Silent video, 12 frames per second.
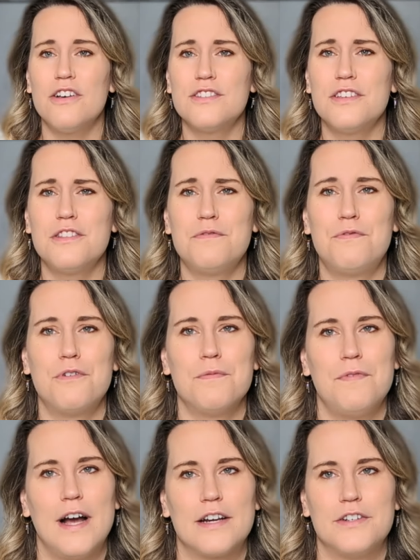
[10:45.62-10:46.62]
Also, the
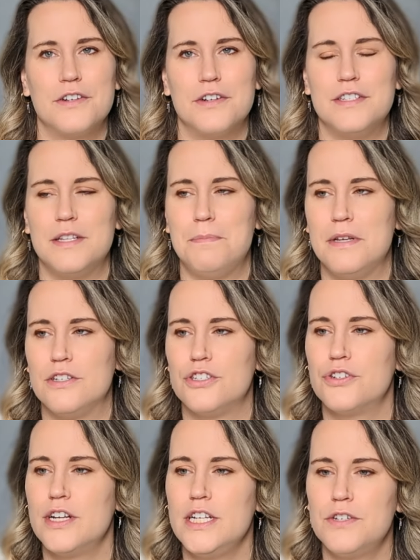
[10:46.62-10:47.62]
form factor is a bit
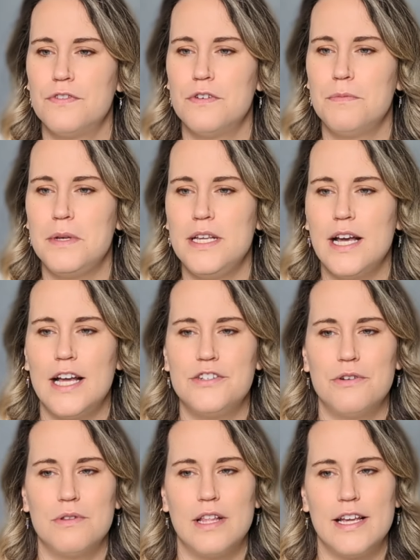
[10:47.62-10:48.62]
strange for me. I
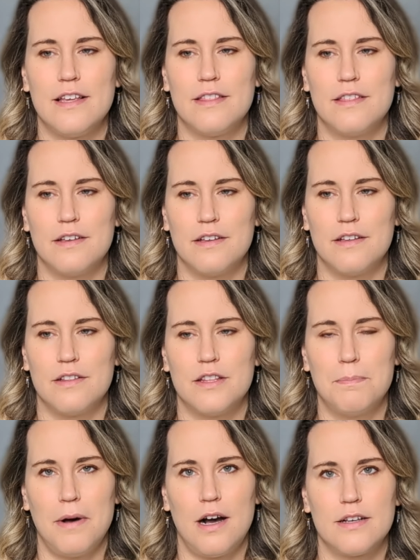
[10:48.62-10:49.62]
don't like the
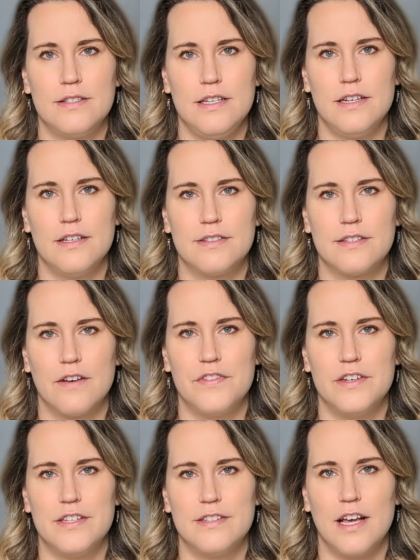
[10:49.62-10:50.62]
boxiness of
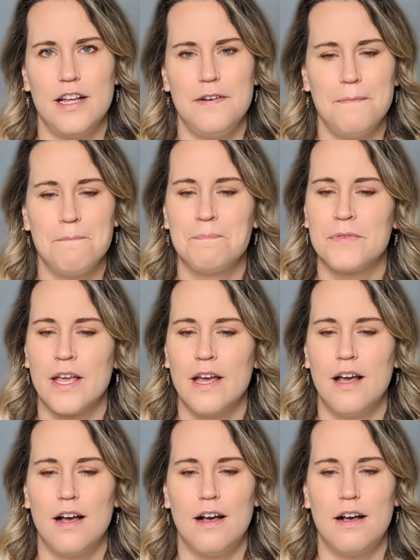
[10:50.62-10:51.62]
the design.
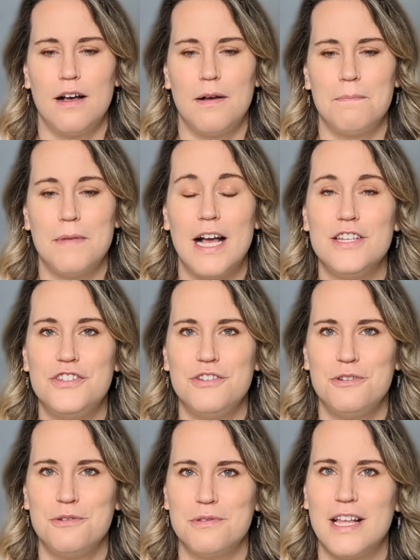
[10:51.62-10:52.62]
I
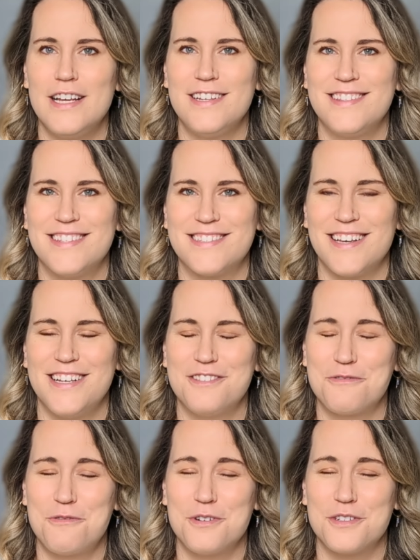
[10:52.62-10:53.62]
do like the size,
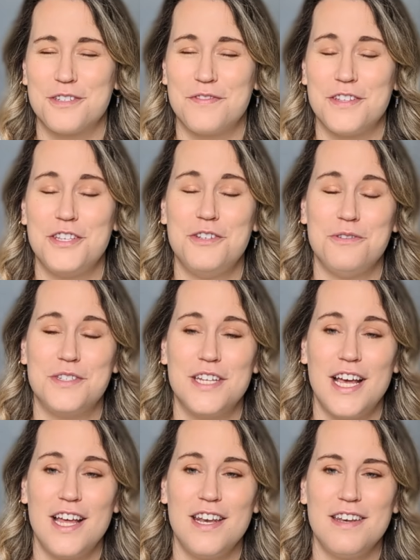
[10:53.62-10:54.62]
of course, of the
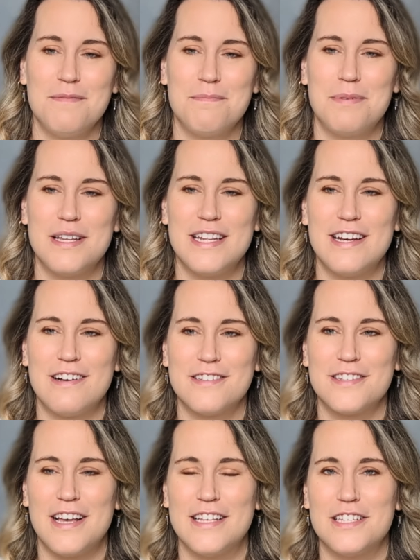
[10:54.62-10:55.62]
Q10, but it
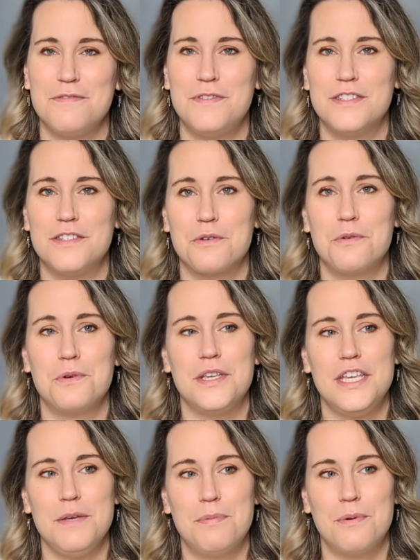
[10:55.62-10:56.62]
also has a physical
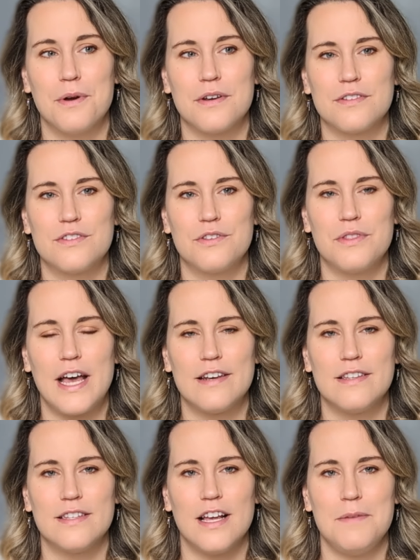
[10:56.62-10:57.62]
keyboard, so that
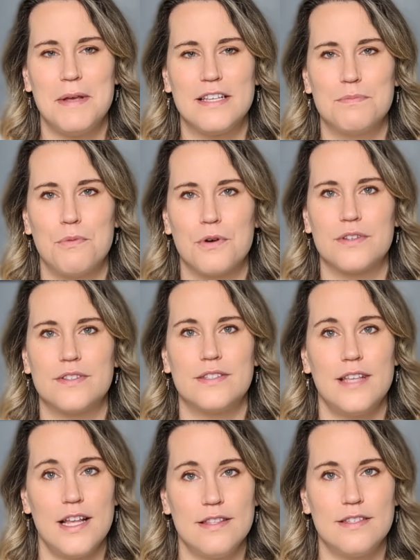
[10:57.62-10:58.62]
design makes more
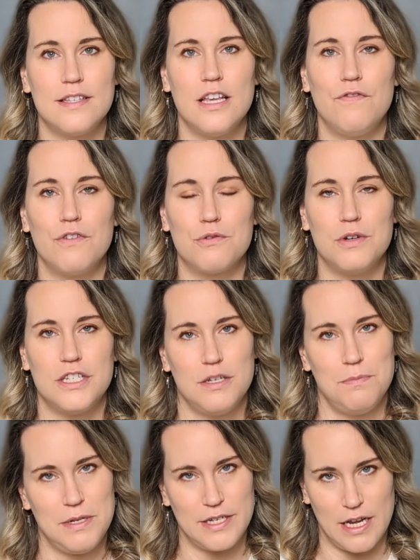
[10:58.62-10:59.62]
sense if you're going to be